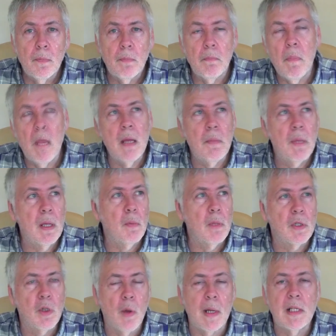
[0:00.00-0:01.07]
maybe with
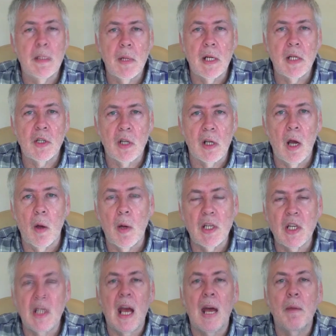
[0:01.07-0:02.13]
20 minutes to go, I
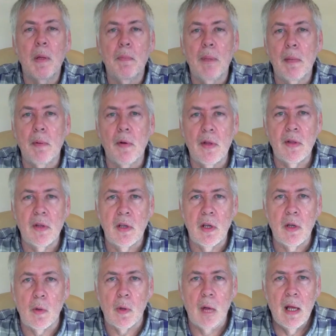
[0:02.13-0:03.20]
see how many people are in the
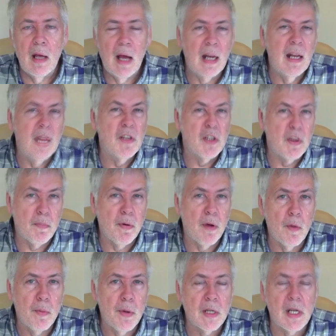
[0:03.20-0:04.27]
queue, and if it's
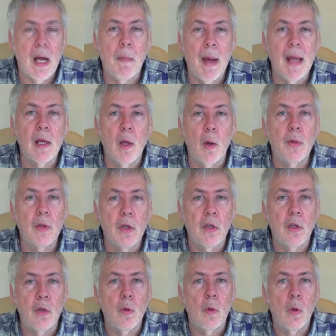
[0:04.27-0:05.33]
appropriate I might go in the
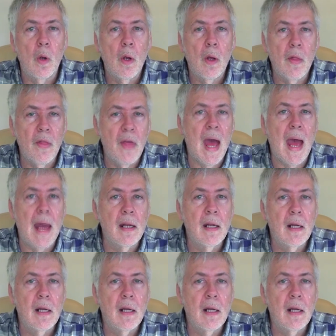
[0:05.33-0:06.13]
queue then,